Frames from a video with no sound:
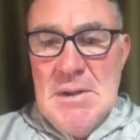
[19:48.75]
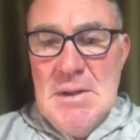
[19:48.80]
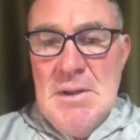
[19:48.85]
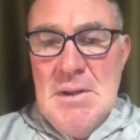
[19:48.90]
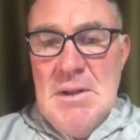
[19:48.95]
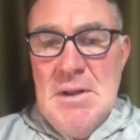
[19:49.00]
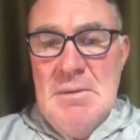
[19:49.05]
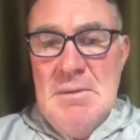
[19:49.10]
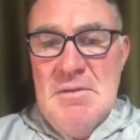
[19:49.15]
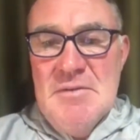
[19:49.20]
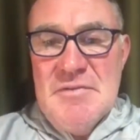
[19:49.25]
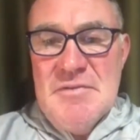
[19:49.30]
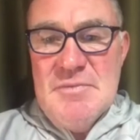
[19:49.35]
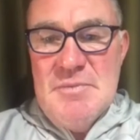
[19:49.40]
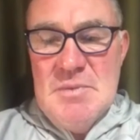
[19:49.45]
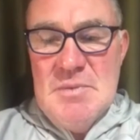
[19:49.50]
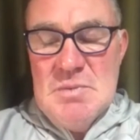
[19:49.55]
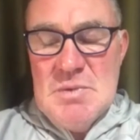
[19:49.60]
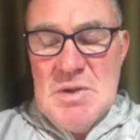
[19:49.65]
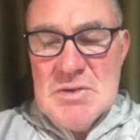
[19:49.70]
I
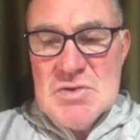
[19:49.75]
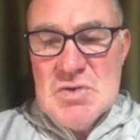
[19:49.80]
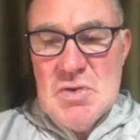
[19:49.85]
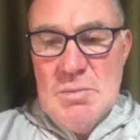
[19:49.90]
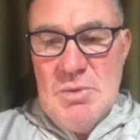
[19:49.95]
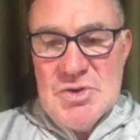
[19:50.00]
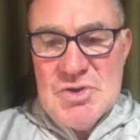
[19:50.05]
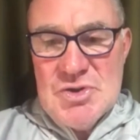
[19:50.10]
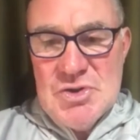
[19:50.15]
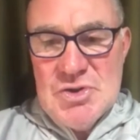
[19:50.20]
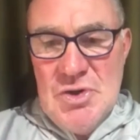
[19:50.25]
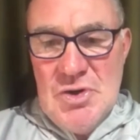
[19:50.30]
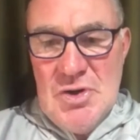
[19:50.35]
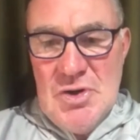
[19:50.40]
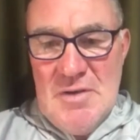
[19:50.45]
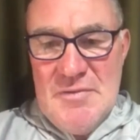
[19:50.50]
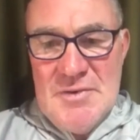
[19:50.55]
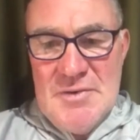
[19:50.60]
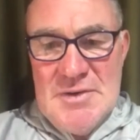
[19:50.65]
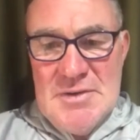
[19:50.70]
took my shirt
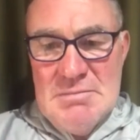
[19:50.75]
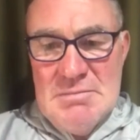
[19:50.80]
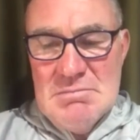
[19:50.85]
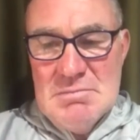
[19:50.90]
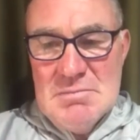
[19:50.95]
off, and